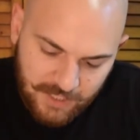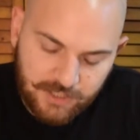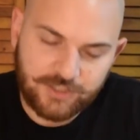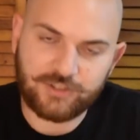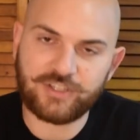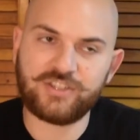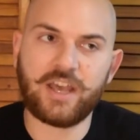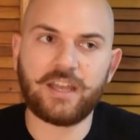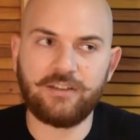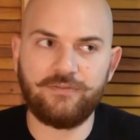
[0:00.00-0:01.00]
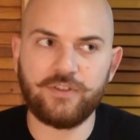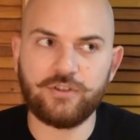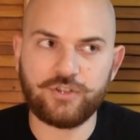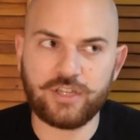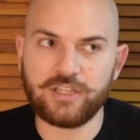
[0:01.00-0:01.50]
So the second
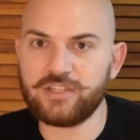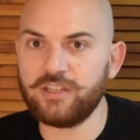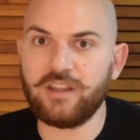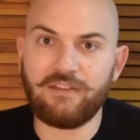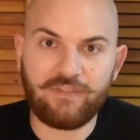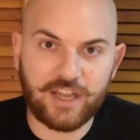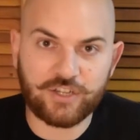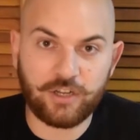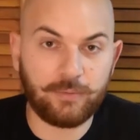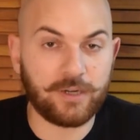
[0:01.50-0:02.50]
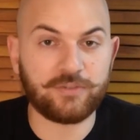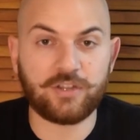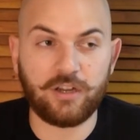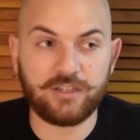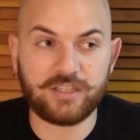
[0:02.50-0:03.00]
infusion, still that vegetal, but I'm
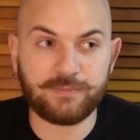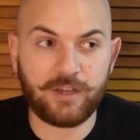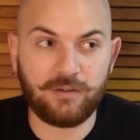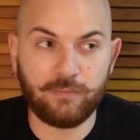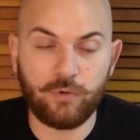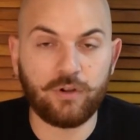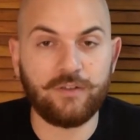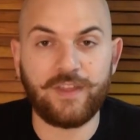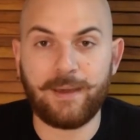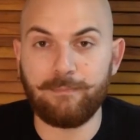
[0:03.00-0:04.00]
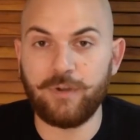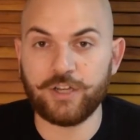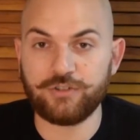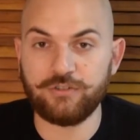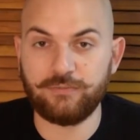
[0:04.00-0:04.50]
starting to smell more of that
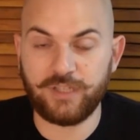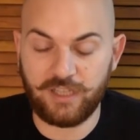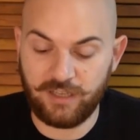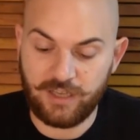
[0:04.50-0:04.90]
mushroomy